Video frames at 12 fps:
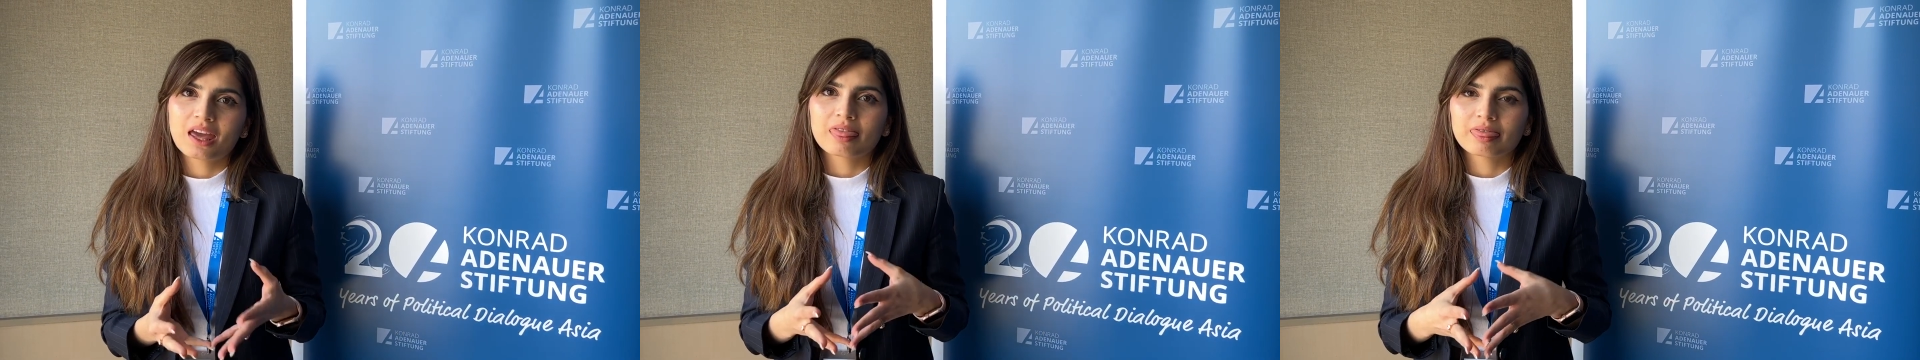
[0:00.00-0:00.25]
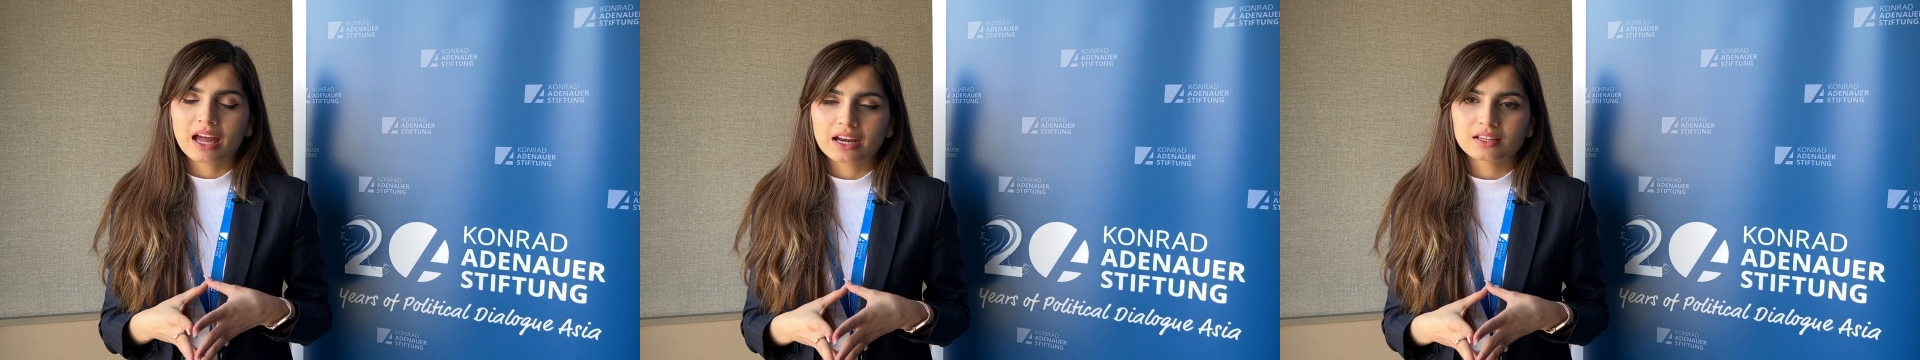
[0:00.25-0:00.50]

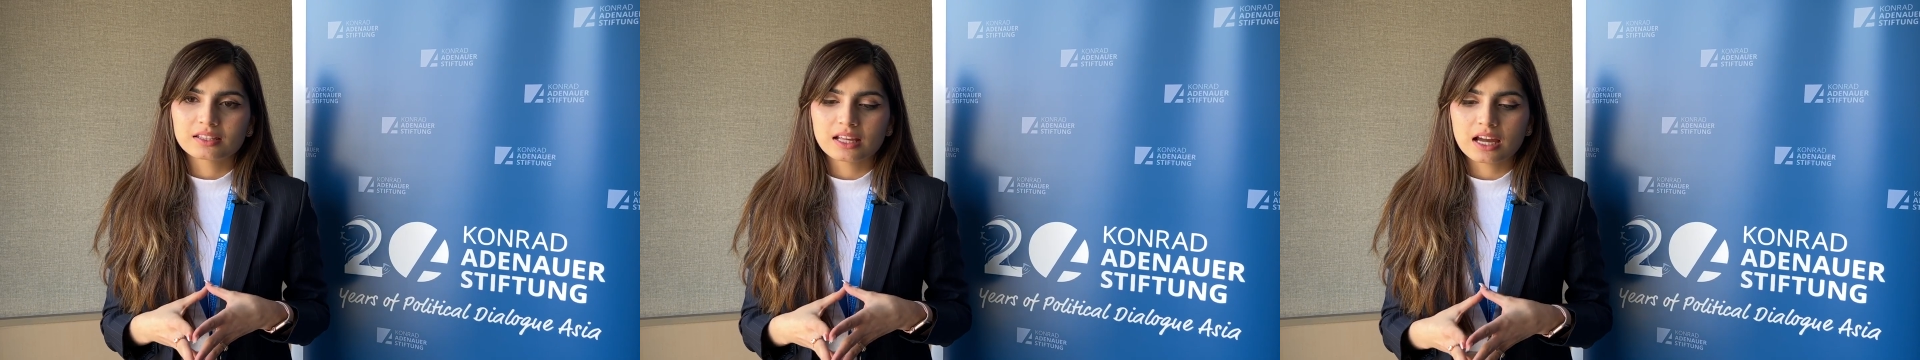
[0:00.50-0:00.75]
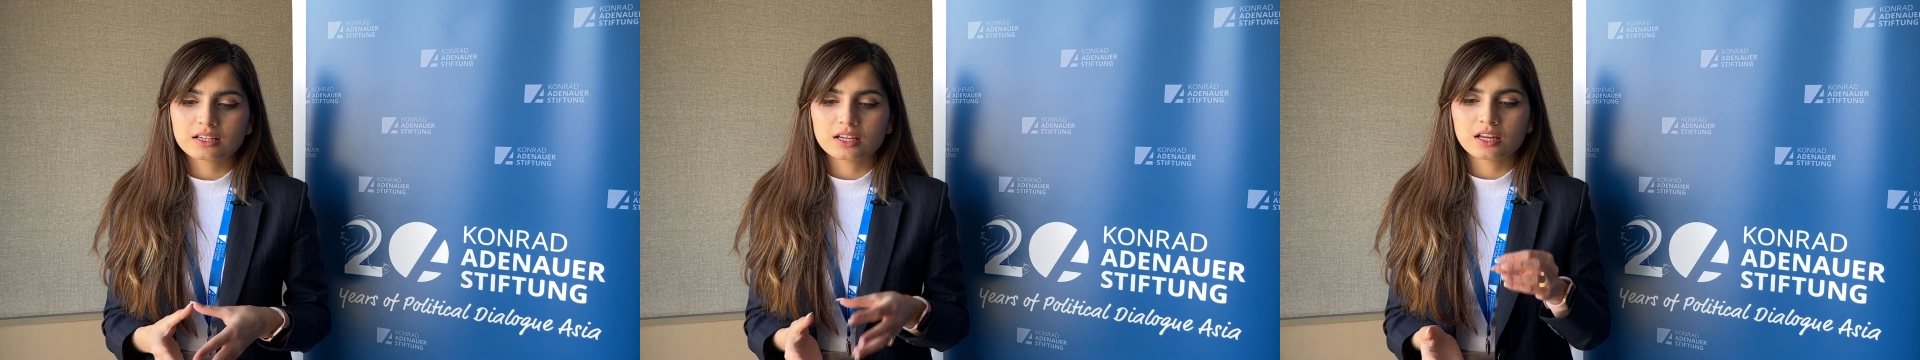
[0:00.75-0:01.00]
That is
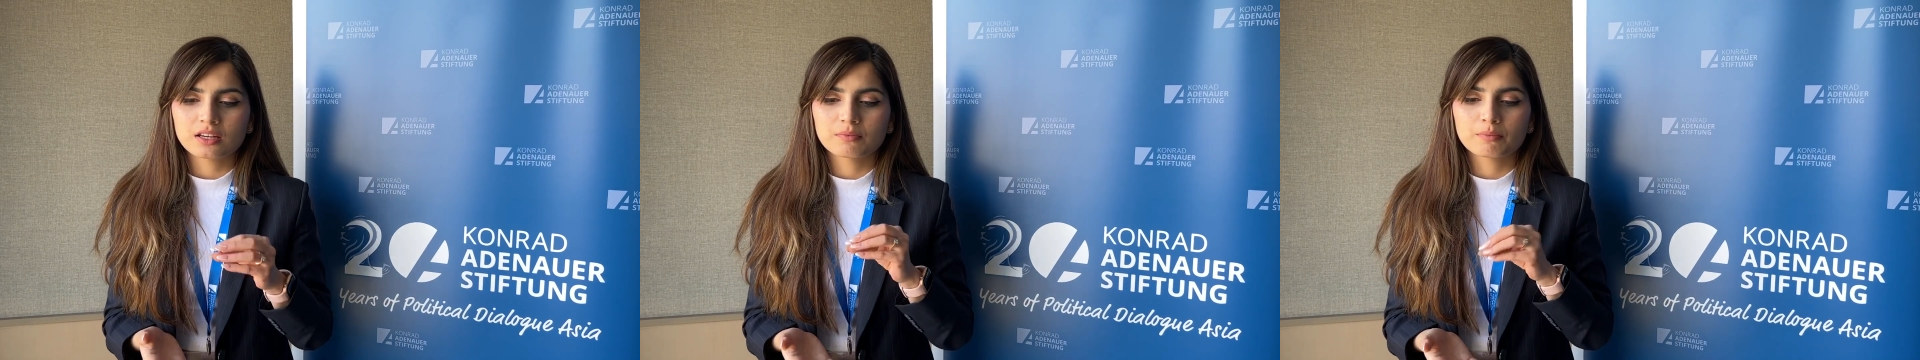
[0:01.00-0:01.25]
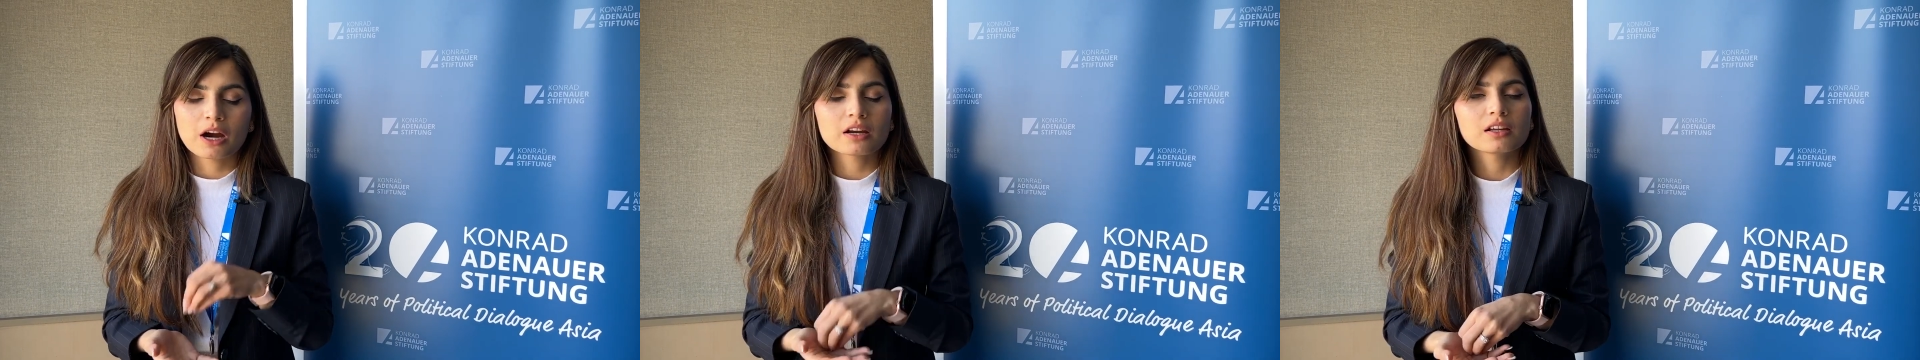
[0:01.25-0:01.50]
that in
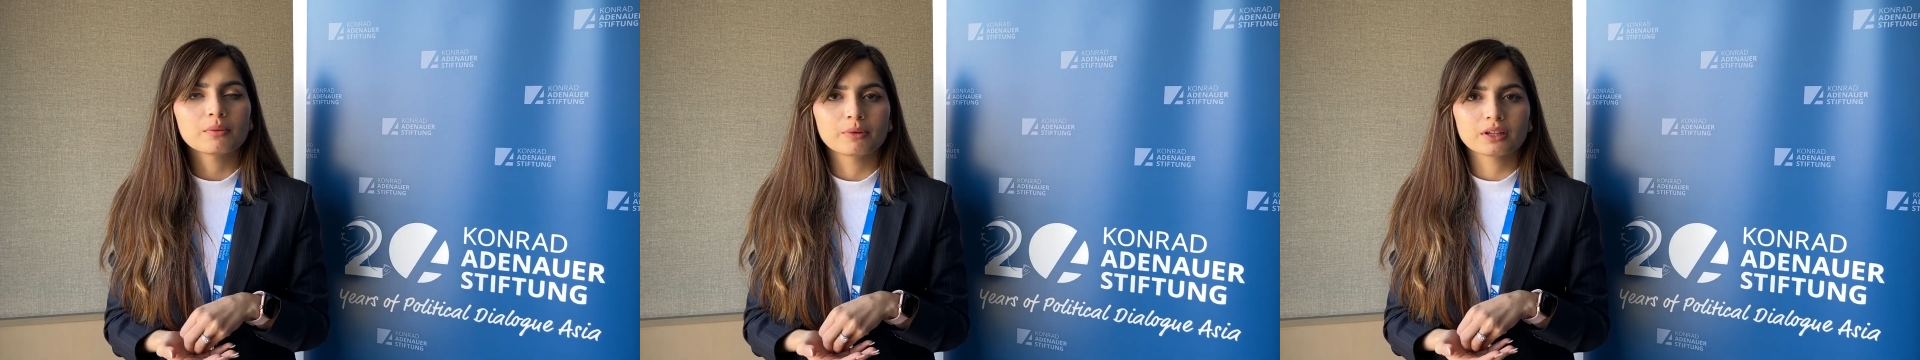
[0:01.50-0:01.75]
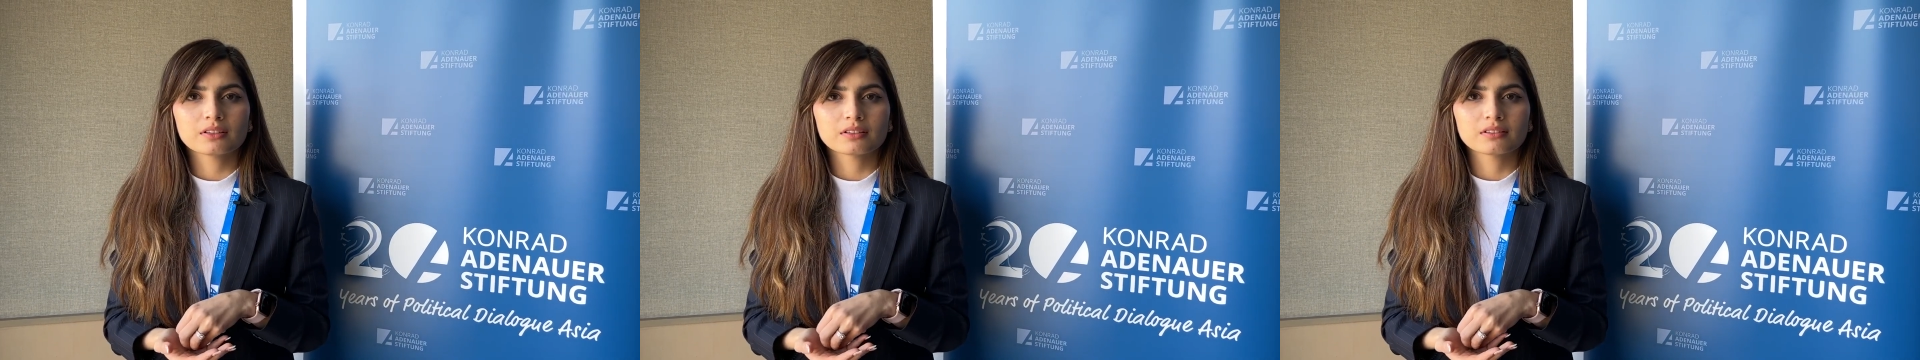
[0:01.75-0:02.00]

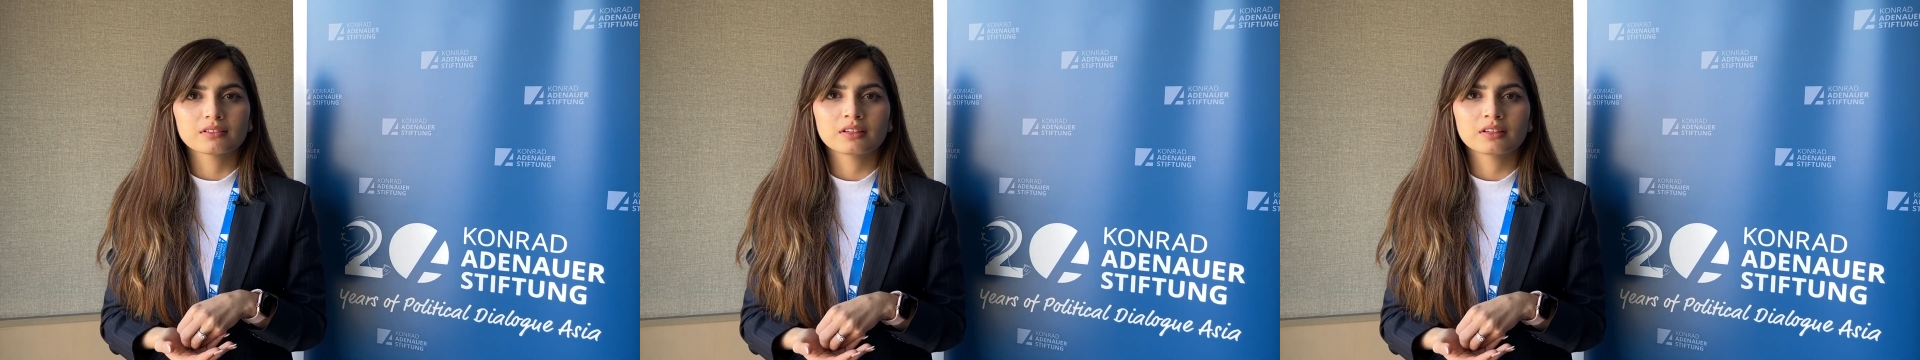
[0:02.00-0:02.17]
parliament,